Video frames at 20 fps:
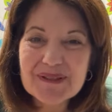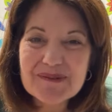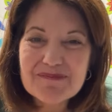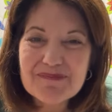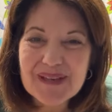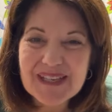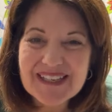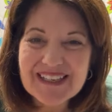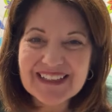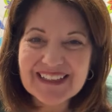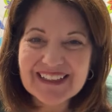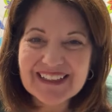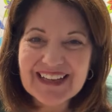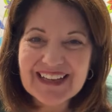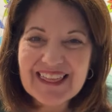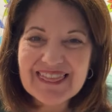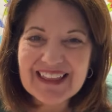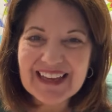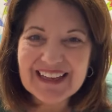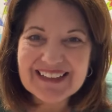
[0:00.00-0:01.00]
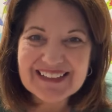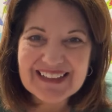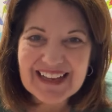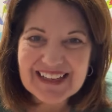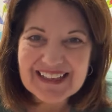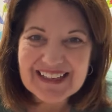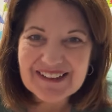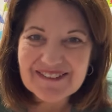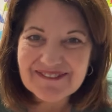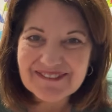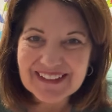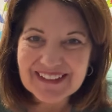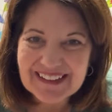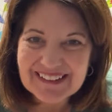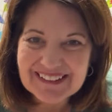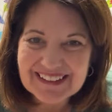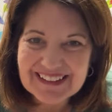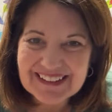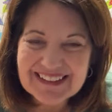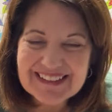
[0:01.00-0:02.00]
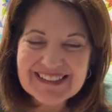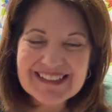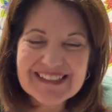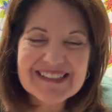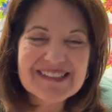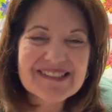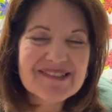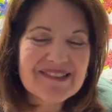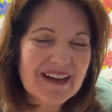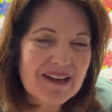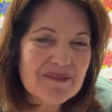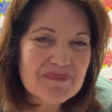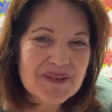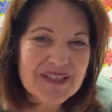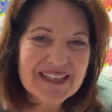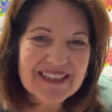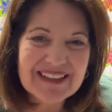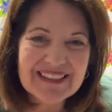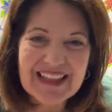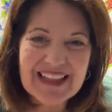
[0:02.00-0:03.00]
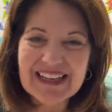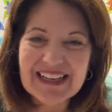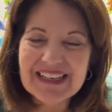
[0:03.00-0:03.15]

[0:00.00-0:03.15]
being that negative Nelly, to stop being that